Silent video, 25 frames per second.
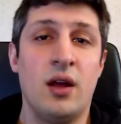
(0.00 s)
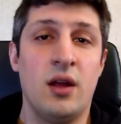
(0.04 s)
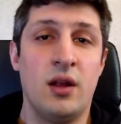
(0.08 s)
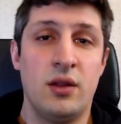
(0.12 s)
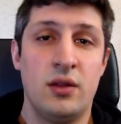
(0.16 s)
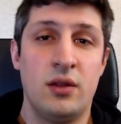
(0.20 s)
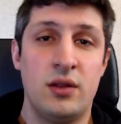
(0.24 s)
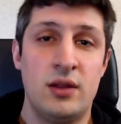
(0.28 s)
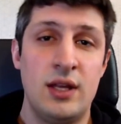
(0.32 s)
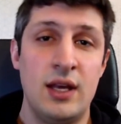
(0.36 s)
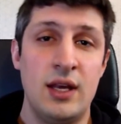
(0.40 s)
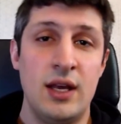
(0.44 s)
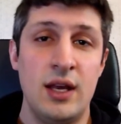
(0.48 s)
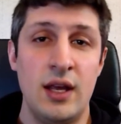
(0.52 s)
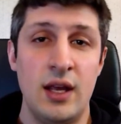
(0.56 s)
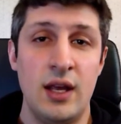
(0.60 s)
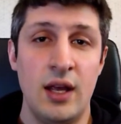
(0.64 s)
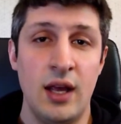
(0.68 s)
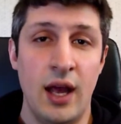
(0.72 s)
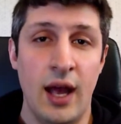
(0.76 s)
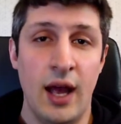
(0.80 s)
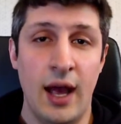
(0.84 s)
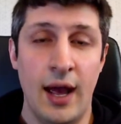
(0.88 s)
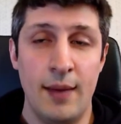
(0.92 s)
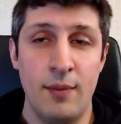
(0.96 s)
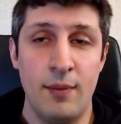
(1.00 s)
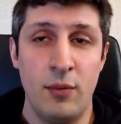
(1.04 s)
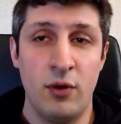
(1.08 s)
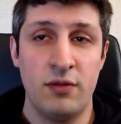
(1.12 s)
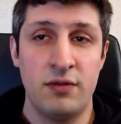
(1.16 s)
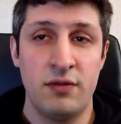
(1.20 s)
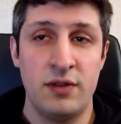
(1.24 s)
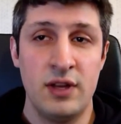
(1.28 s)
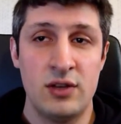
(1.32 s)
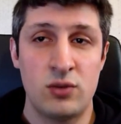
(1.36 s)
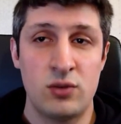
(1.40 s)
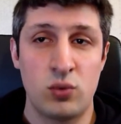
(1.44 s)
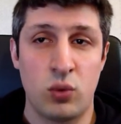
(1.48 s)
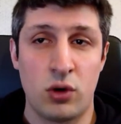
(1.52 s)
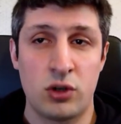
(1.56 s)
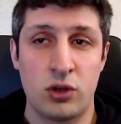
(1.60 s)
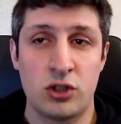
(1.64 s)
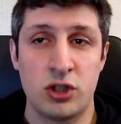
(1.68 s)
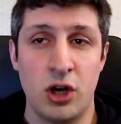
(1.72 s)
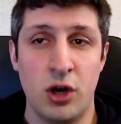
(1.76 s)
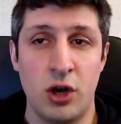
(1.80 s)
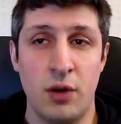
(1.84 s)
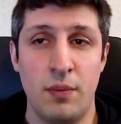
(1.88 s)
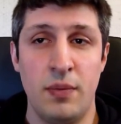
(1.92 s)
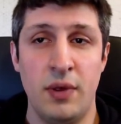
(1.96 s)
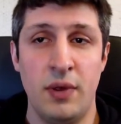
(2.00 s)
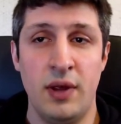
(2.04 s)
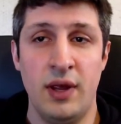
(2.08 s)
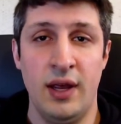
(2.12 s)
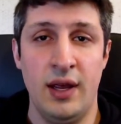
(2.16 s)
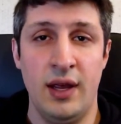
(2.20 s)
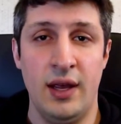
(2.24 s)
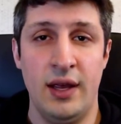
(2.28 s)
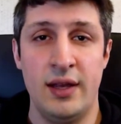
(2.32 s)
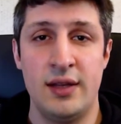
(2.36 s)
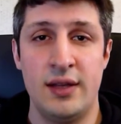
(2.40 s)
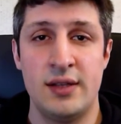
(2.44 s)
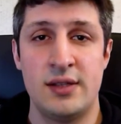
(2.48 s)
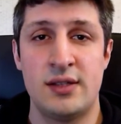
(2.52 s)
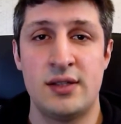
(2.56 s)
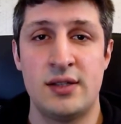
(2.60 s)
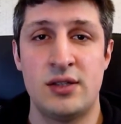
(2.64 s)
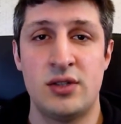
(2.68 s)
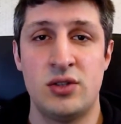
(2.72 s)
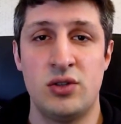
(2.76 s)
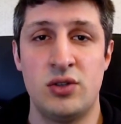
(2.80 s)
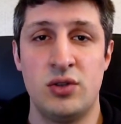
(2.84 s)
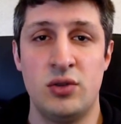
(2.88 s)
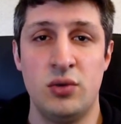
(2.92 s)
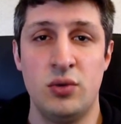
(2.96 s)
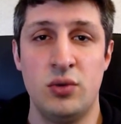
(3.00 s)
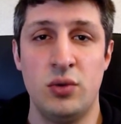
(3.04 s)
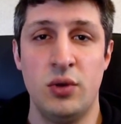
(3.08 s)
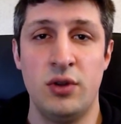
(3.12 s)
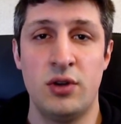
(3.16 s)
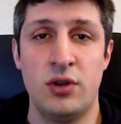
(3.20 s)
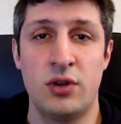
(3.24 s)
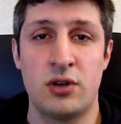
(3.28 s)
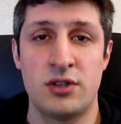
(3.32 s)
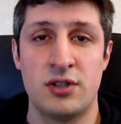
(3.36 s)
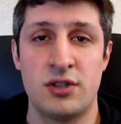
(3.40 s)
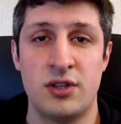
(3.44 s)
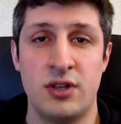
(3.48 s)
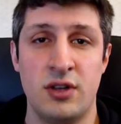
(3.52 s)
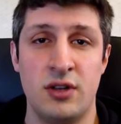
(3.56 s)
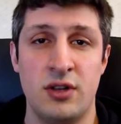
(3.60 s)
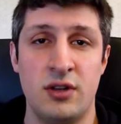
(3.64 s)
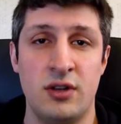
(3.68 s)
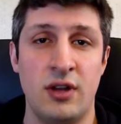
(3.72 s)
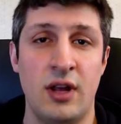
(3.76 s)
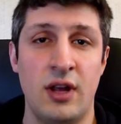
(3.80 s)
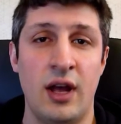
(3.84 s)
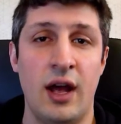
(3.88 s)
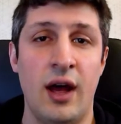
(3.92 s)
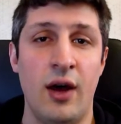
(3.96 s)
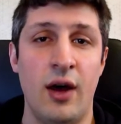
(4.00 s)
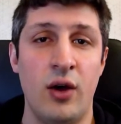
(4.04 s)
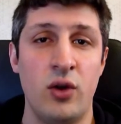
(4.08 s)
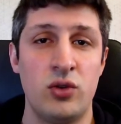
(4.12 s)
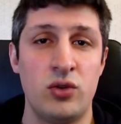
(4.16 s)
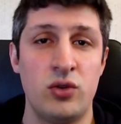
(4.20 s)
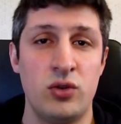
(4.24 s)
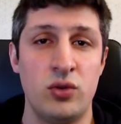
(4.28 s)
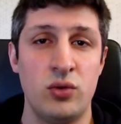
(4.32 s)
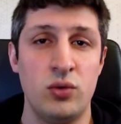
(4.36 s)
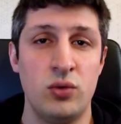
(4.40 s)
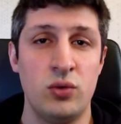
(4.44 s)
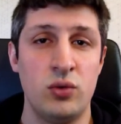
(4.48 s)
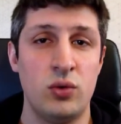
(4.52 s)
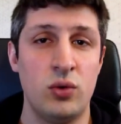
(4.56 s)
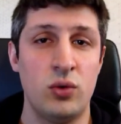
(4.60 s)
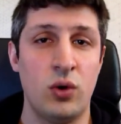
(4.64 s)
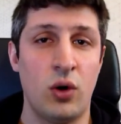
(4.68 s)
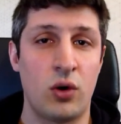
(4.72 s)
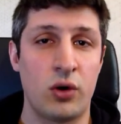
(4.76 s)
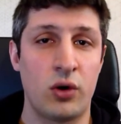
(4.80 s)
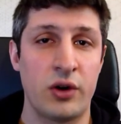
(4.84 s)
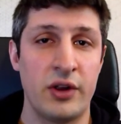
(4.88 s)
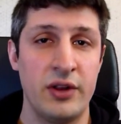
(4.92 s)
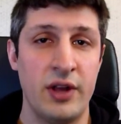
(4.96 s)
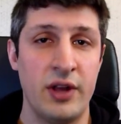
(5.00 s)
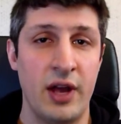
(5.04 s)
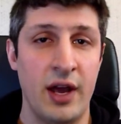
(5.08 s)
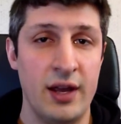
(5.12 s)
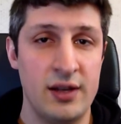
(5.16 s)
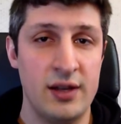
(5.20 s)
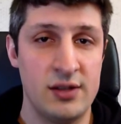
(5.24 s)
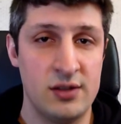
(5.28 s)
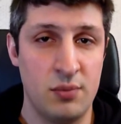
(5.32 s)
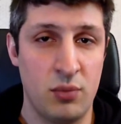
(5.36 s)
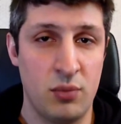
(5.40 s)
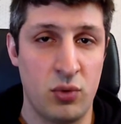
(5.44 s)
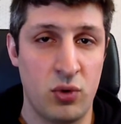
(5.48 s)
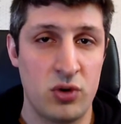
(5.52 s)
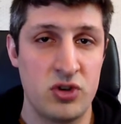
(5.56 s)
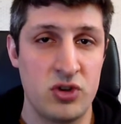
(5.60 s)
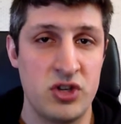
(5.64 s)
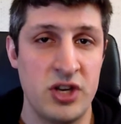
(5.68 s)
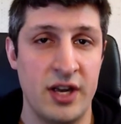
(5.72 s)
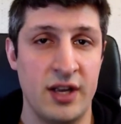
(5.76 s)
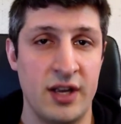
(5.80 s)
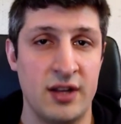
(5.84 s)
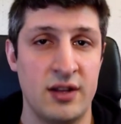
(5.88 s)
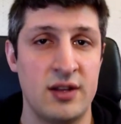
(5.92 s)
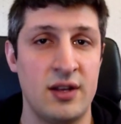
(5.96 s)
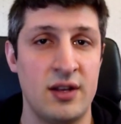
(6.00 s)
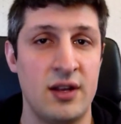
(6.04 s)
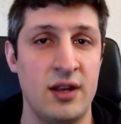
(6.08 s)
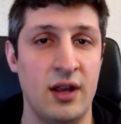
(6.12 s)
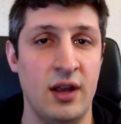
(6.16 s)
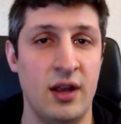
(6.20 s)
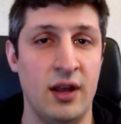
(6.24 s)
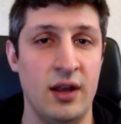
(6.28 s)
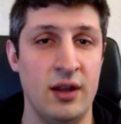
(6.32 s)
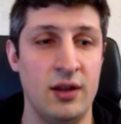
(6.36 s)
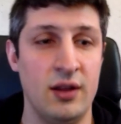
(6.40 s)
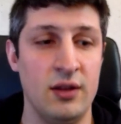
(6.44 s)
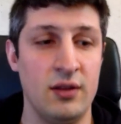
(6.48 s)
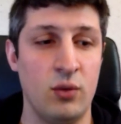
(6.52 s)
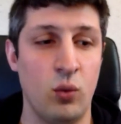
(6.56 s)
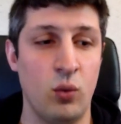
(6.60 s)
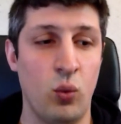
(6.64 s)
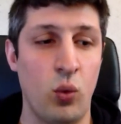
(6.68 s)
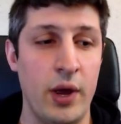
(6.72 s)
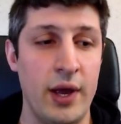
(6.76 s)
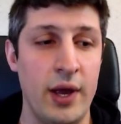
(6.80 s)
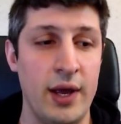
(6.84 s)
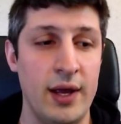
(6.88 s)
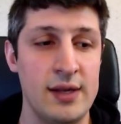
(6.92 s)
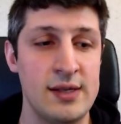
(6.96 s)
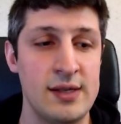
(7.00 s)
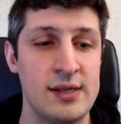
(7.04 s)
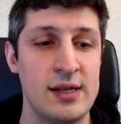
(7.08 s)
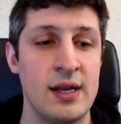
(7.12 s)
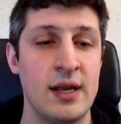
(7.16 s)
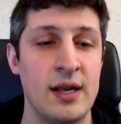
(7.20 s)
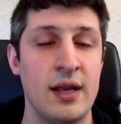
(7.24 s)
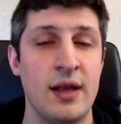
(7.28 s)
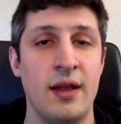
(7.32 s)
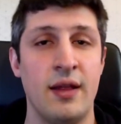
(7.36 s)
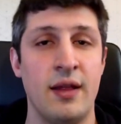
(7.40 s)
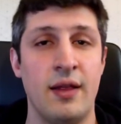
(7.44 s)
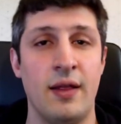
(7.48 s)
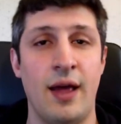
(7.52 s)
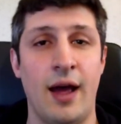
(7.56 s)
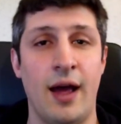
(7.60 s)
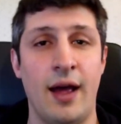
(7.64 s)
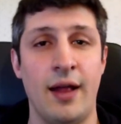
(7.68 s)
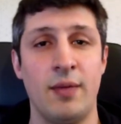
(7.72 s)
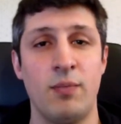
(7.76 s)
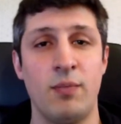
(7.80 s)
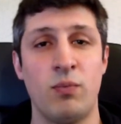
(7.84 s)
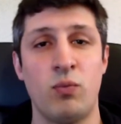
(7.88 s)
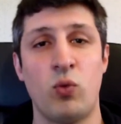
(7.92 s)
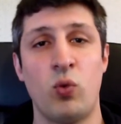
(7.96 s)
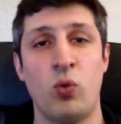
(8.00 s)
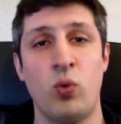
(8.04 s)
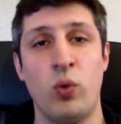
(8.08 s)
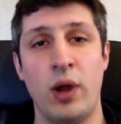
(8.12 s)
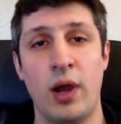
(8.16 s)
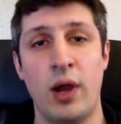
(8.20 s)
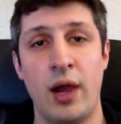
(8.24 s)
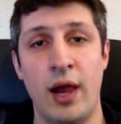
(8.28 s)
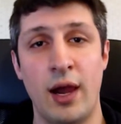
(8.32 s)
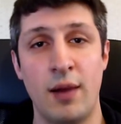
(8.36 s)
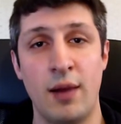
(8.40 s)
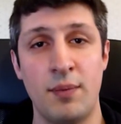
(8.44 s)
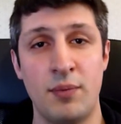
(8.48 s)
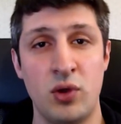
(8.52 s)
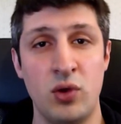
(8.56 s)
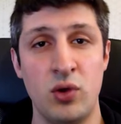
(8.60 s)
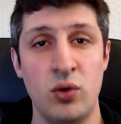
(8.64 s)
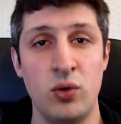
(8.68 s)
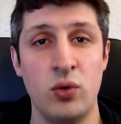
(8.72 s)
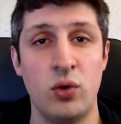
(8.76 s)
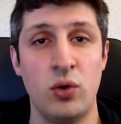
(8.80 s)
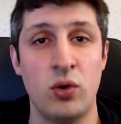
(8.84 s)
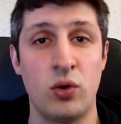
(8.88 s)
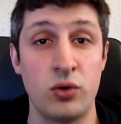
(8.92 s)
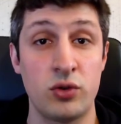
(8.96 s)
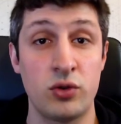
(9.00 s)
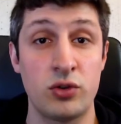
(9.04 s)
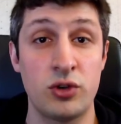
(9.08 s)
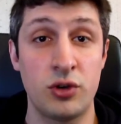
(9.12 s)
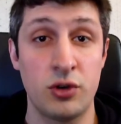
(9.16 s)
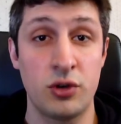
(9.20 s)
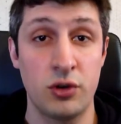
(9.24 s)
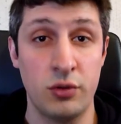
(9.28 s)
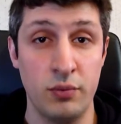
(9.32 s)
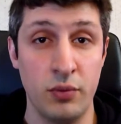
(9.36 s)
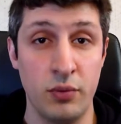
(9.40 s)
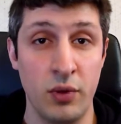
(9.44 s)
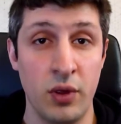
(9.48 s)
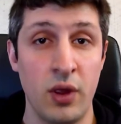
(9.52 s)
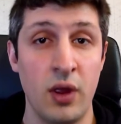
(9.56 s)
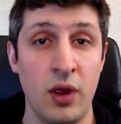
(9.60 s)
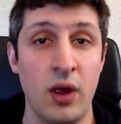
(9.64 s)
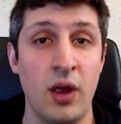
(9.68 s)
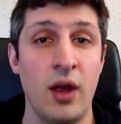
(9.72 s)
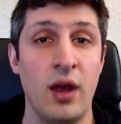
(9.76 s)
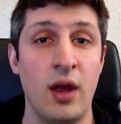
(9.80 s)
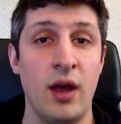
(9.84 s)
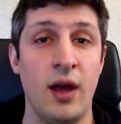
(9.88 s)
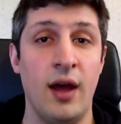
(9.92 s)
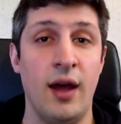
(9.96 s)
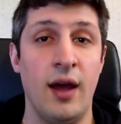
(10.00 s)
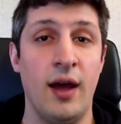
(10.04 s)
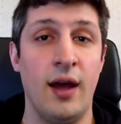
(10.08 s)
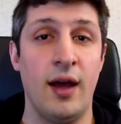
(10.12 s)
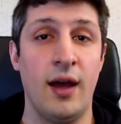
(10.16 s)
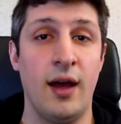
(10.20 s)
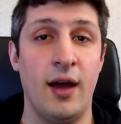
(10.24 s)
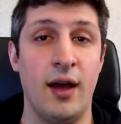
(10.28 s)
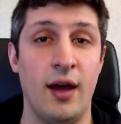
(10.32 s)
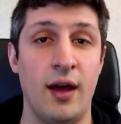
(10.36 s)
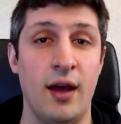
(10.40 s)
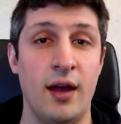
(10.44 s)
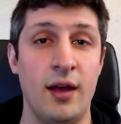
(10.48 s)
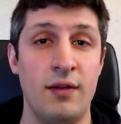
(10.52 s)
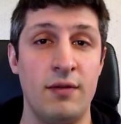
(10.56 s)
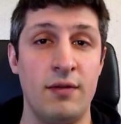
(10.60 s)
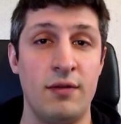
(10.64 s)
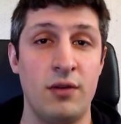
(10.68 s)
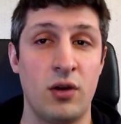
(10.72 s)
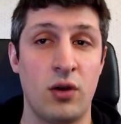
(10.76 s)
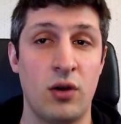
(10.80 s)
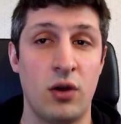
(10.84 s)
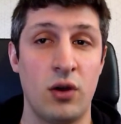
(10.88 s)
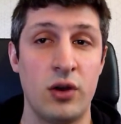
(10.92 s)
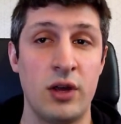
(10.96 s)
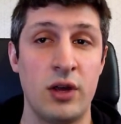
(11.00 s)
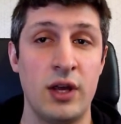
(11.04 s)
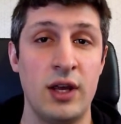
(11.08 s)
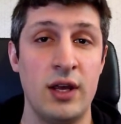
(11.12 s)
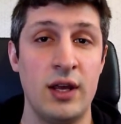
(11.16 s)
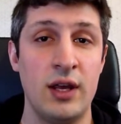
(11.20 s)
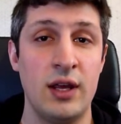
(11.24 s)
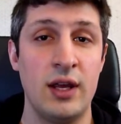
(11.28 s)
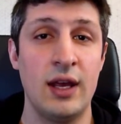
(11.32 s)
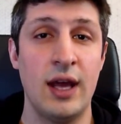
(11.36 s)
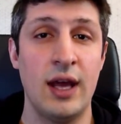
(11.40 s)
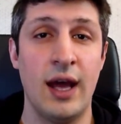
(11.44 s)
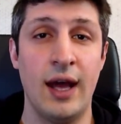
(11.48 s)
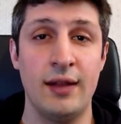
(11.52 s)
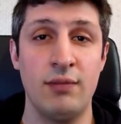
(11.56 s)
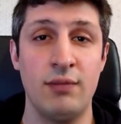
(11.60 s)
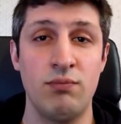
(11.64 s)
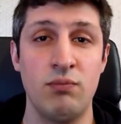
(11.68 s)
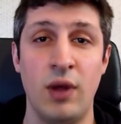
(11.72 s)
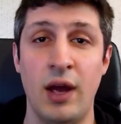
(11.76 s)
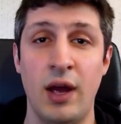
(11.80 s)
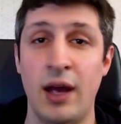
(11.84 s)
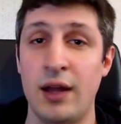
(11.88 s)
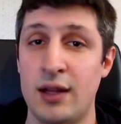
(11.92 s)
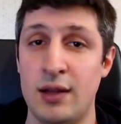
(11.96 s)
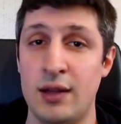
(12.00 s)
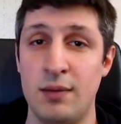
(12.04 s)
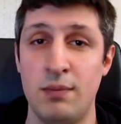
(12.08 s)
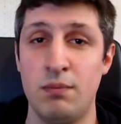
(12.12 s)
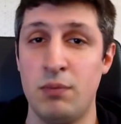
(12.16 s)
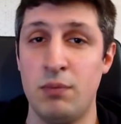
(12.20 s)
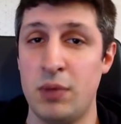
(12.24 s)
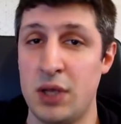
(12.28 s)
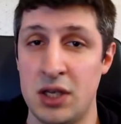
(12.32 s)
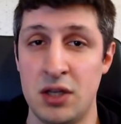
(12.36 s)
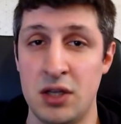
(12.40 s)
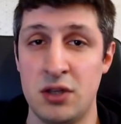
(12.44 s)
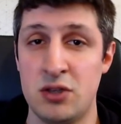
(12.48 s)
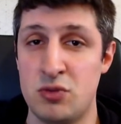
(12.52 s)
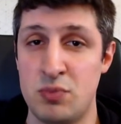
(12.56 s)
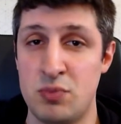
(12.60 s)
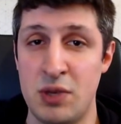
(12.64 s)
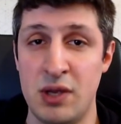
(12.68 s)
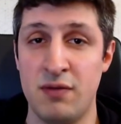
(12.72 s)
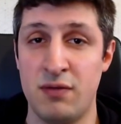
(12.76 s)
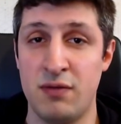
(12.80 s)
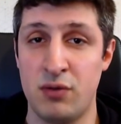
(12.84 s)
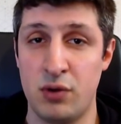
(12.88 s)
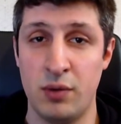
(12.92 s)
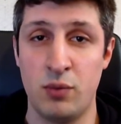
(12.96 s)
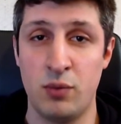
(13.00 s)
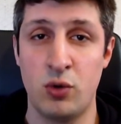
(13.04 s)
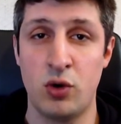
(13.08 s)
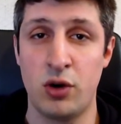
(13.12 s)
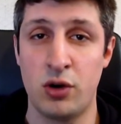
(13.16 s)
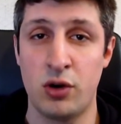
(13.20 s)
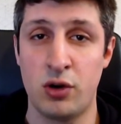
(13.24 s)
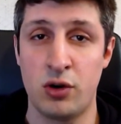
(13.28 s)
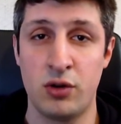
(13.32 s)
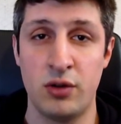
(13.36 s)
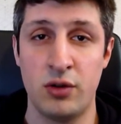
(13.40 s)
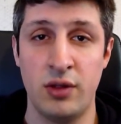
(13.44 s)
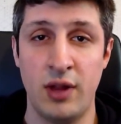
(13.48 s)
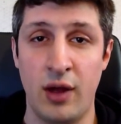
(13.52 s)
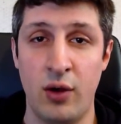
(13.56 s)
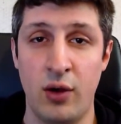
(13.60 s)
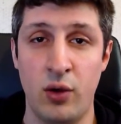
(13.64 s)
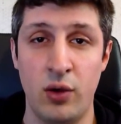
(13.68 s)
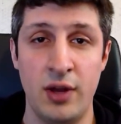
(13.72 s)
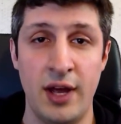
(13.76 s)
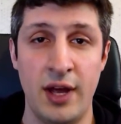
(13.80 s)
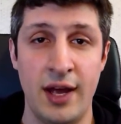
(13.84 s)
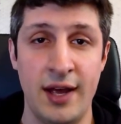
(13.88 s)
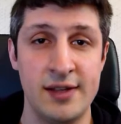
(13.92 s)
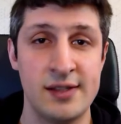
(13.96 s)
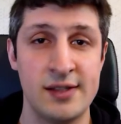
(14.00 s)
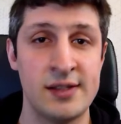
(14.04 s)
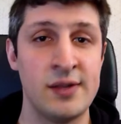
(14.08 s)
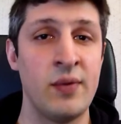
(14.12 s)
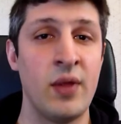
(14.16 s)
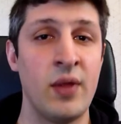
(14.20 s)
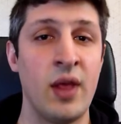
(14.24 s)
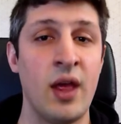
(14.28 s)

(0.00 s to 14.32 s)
The aim of this workshop is to understand how to organize a project in ways that will help you long term. If you're looking at any PHP framework nowadays,